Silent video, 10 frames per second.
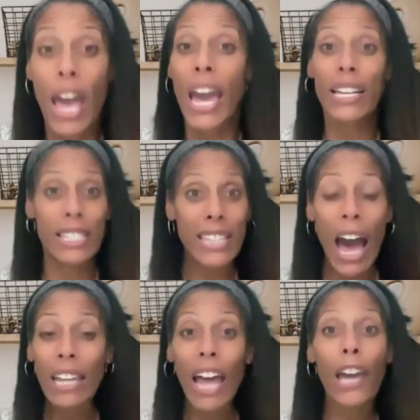It's
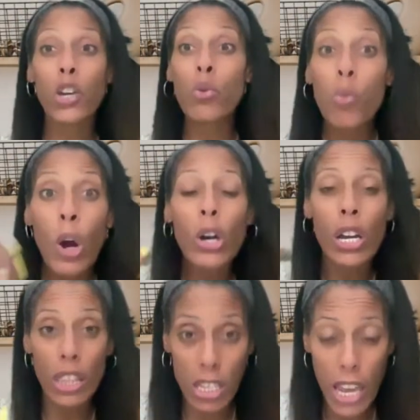not like you work
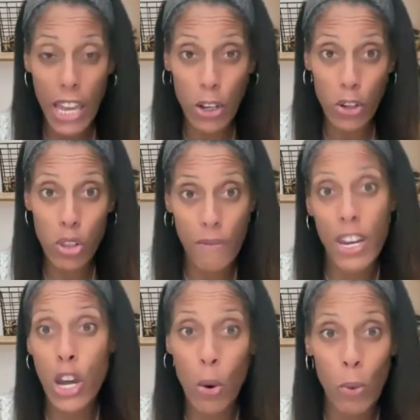this and you do the
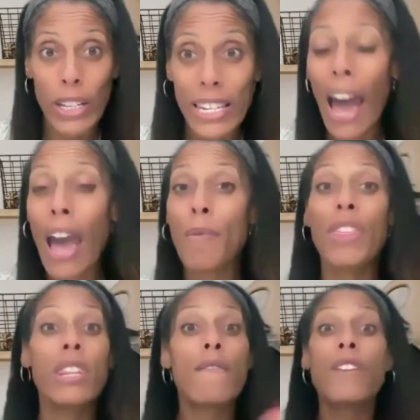video one time and then
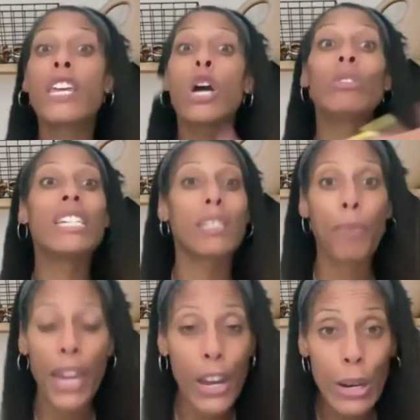the video
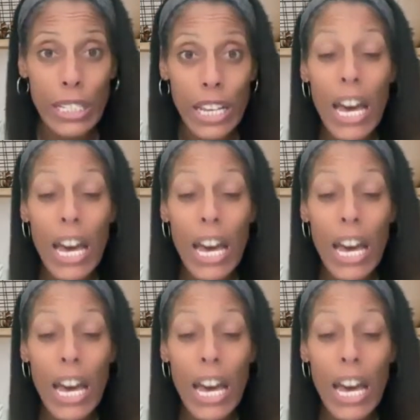disappears.